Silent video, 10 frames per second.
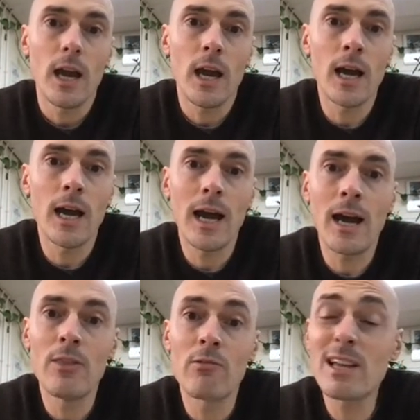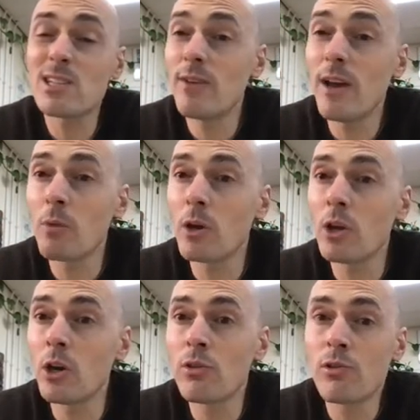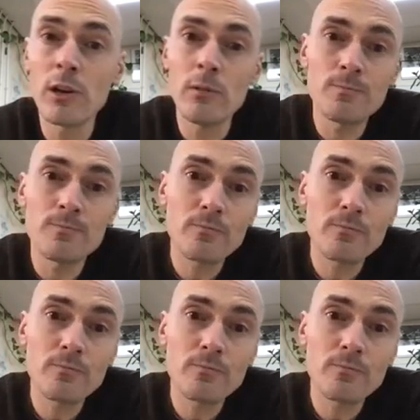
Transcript: And the rest of it, I'm not going to go through.